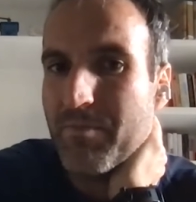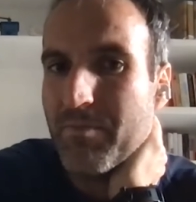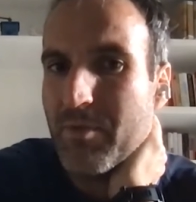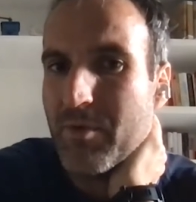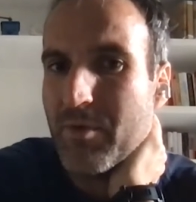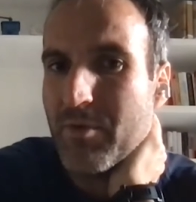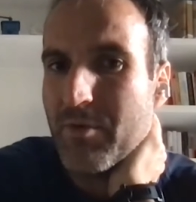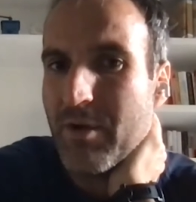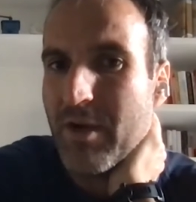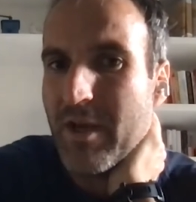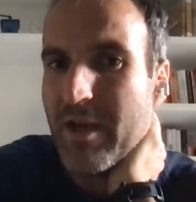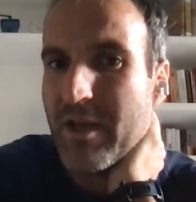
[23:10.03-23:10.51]

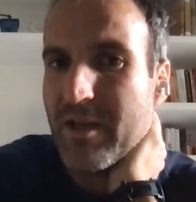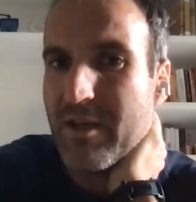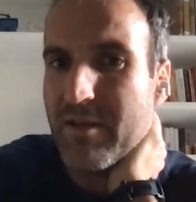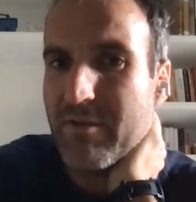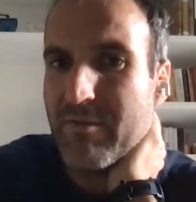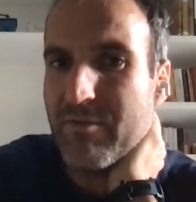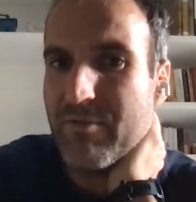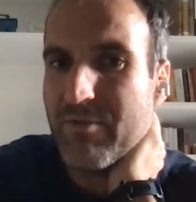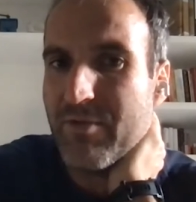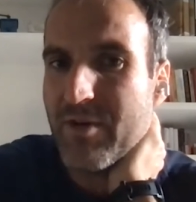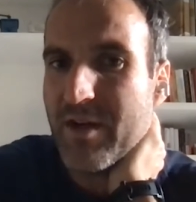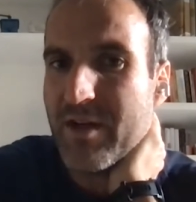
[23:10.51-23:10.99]
Both like
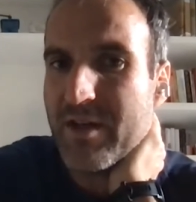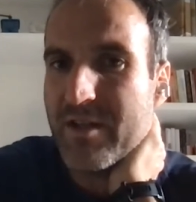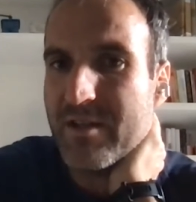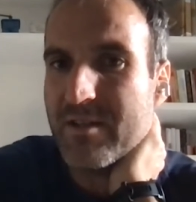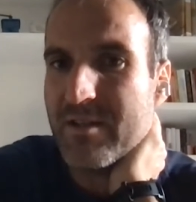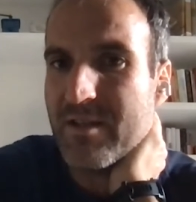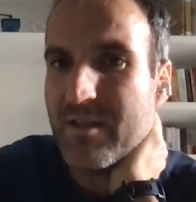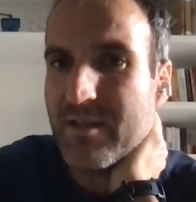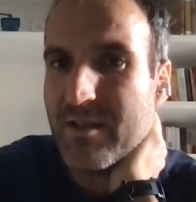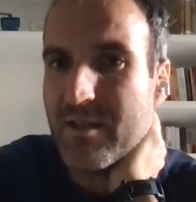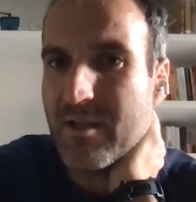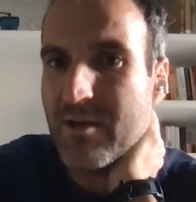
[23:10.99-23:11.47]
in
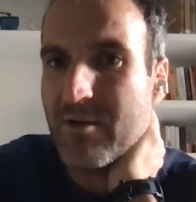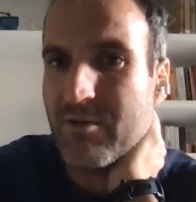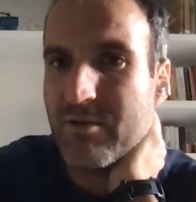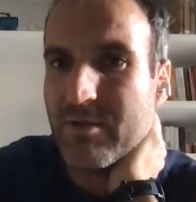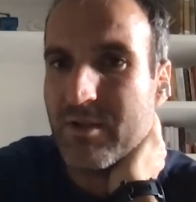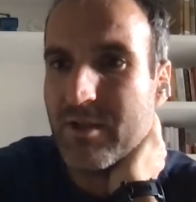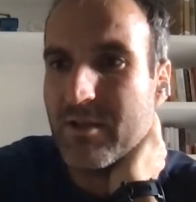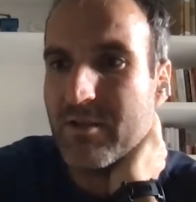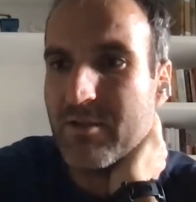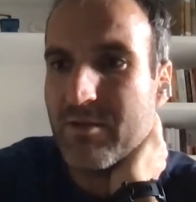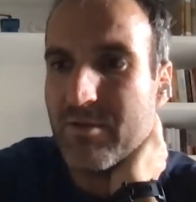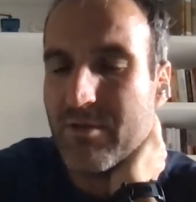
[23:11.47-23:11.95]
France and now
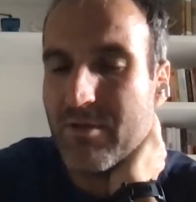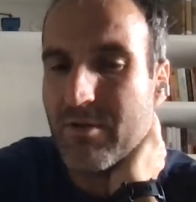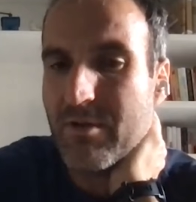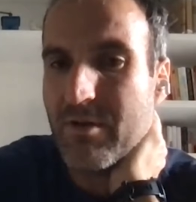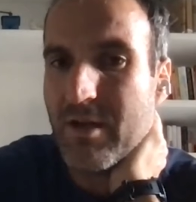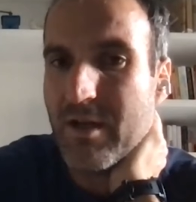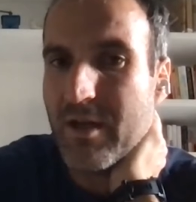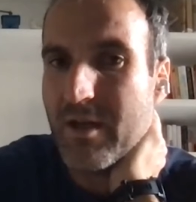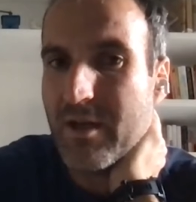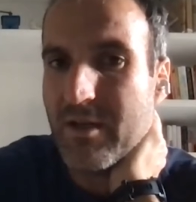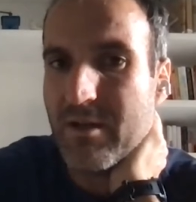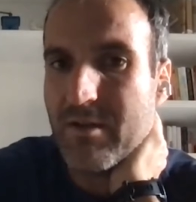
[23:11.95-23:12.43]
that
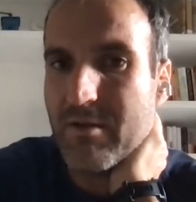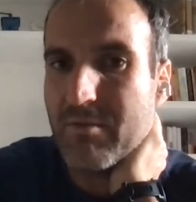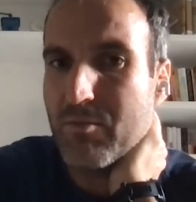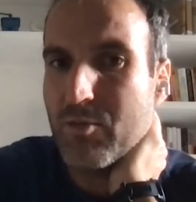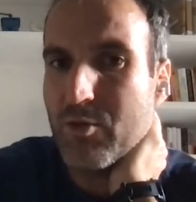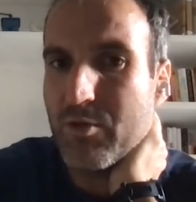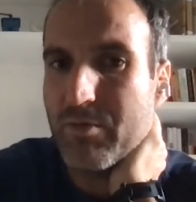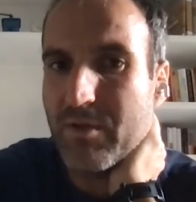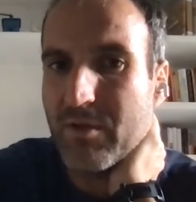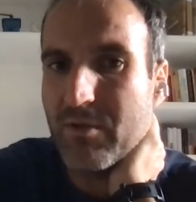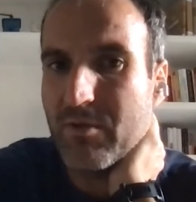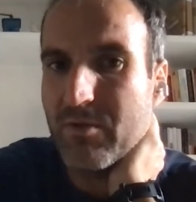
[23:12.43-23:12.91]
you're like
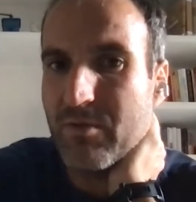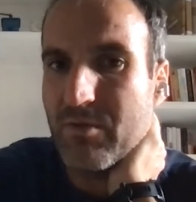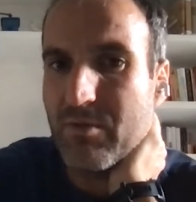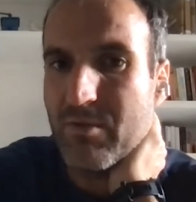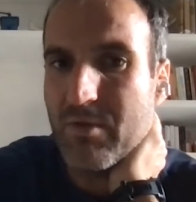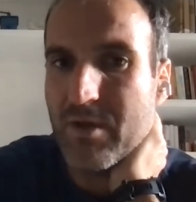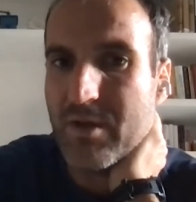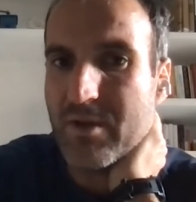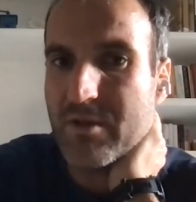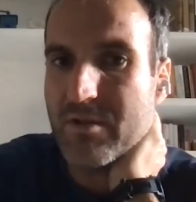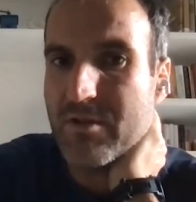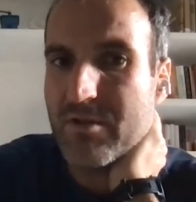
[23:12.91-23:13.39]
moving
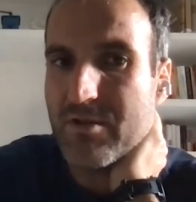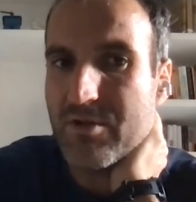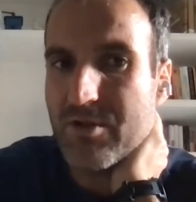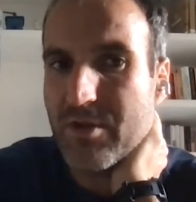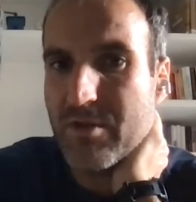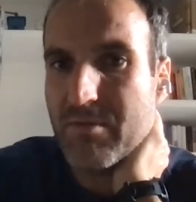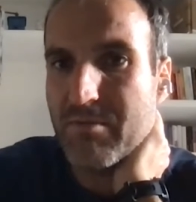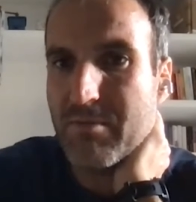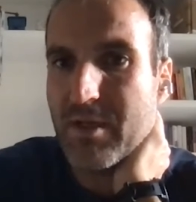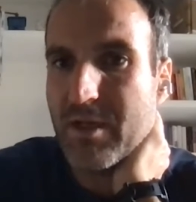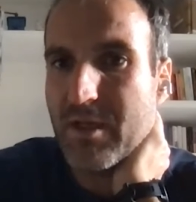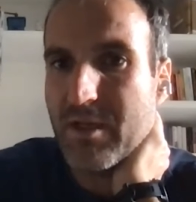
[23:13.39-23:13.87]
towards
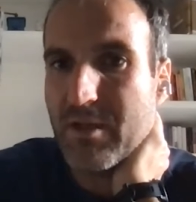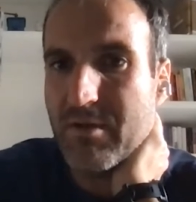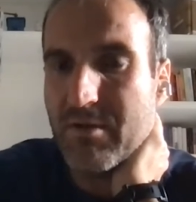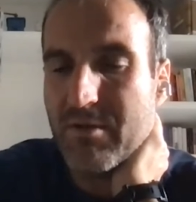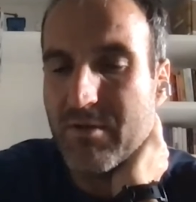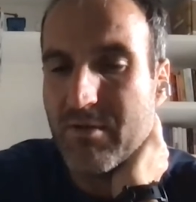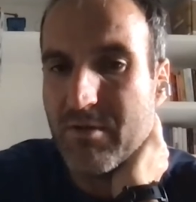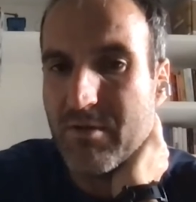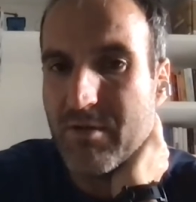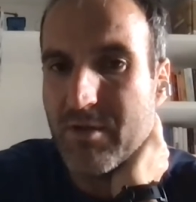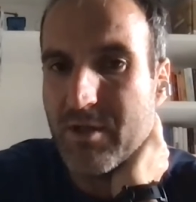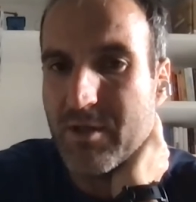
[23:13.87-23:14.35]
Germany
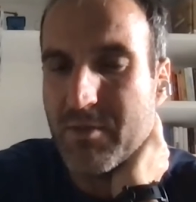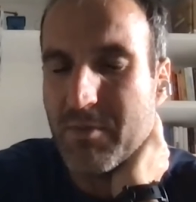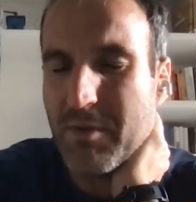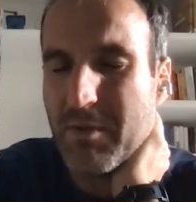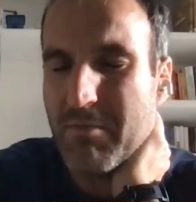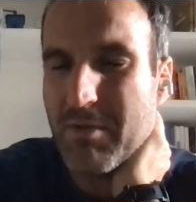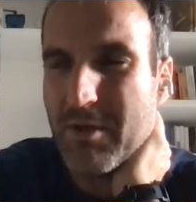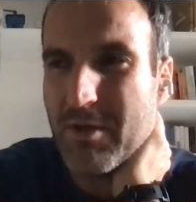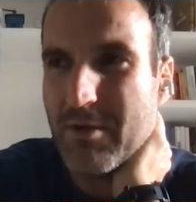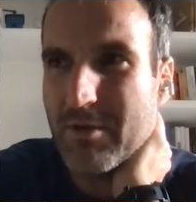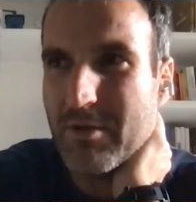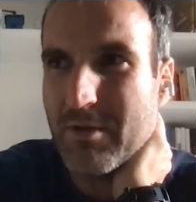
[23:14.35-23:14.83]
or
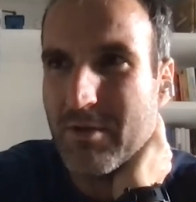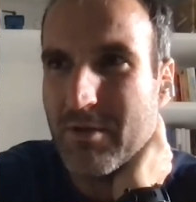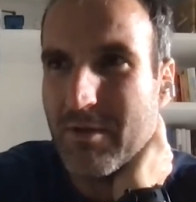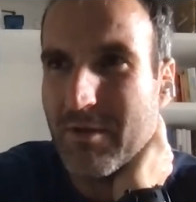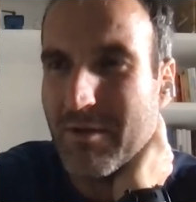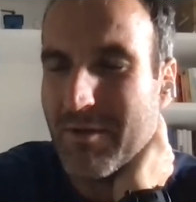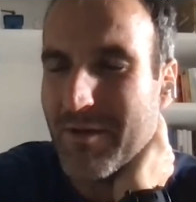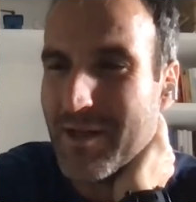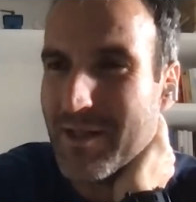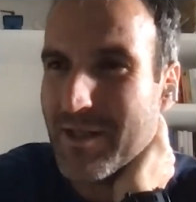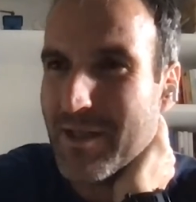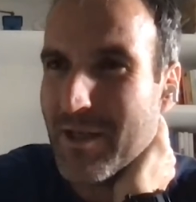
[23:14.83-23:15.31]
Spain, because
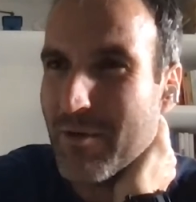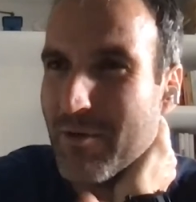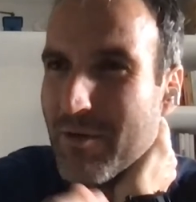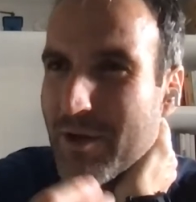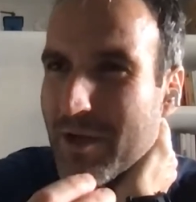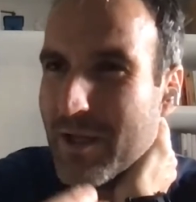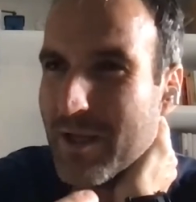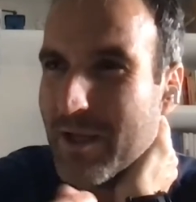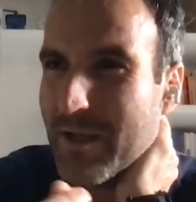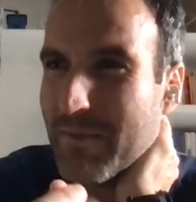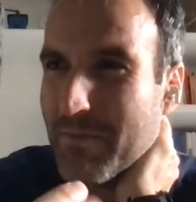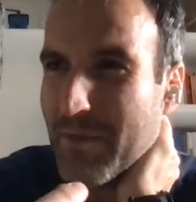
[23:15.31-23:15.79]
right now
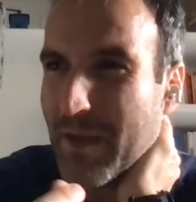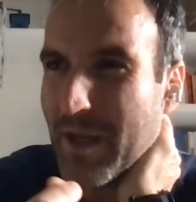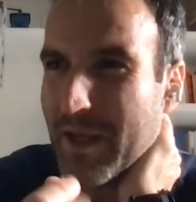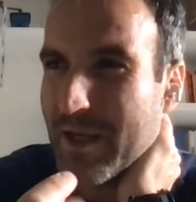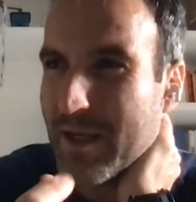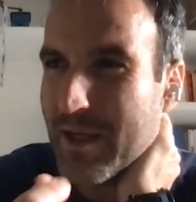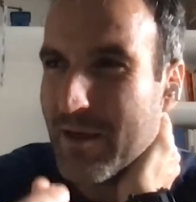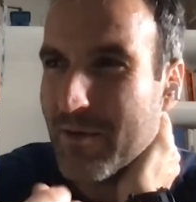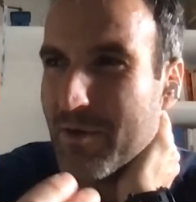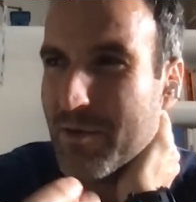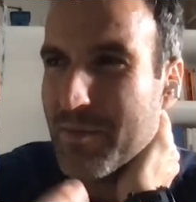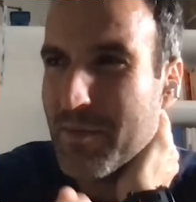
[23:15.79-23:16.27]
I
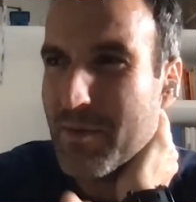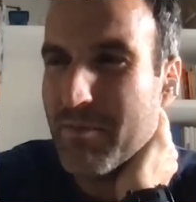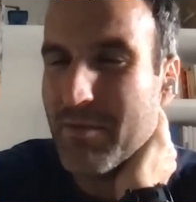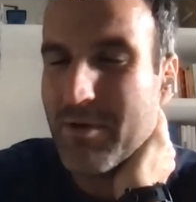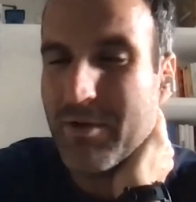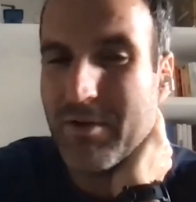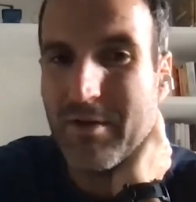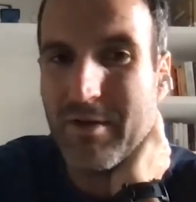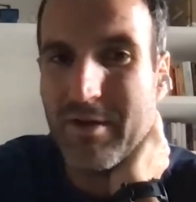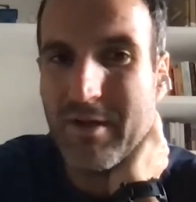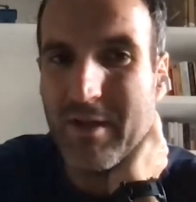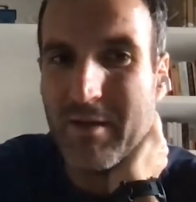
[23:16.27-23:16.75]
can't
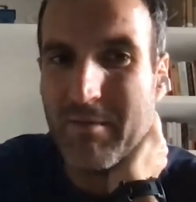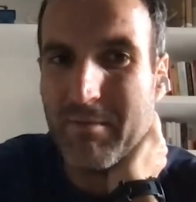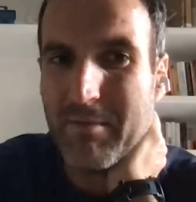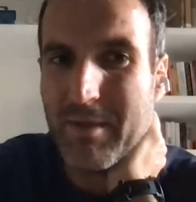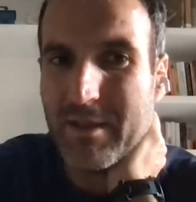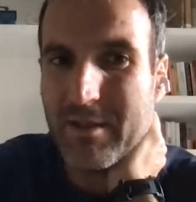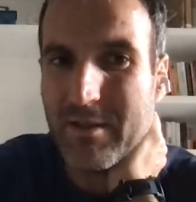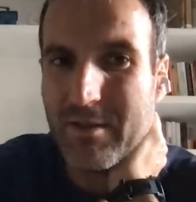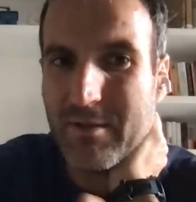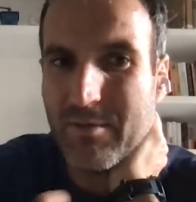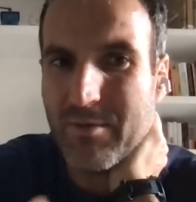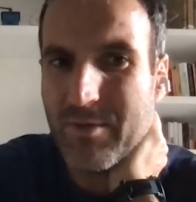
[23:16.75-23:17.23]
remember the name,
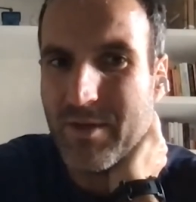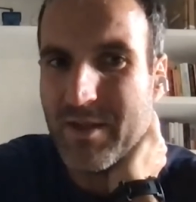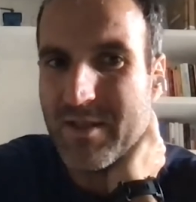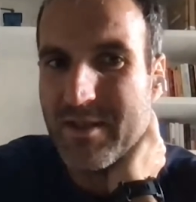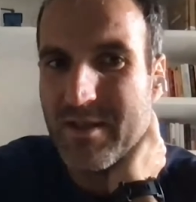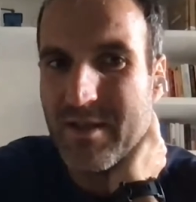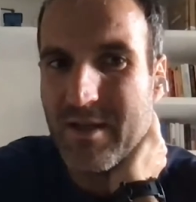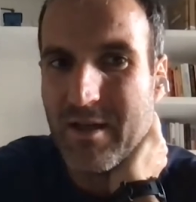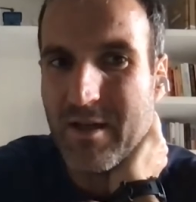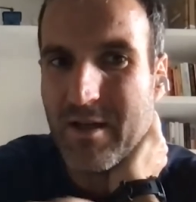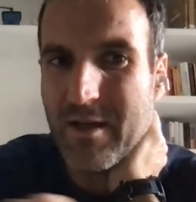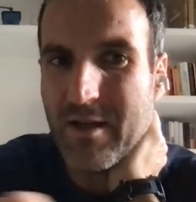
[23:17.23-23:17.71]
but it
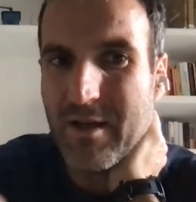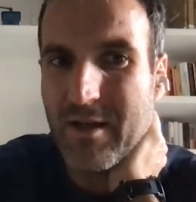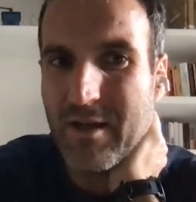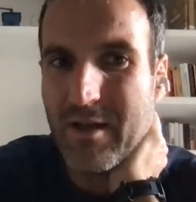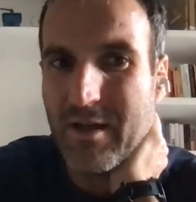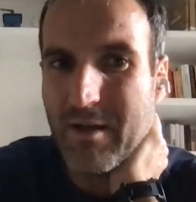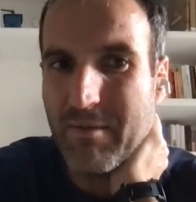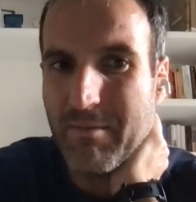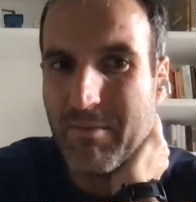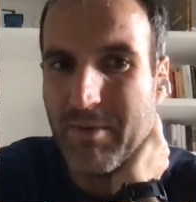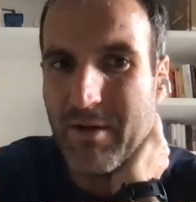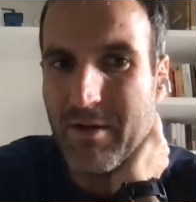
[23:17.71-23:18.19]
rings
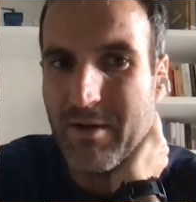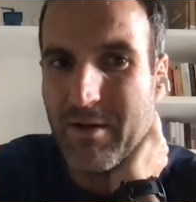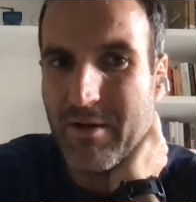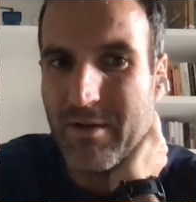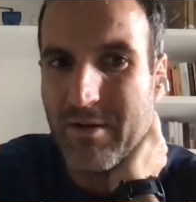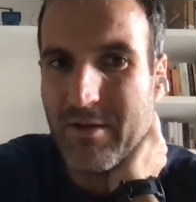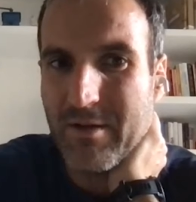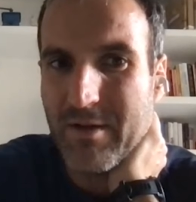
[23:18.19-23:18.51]
a bell.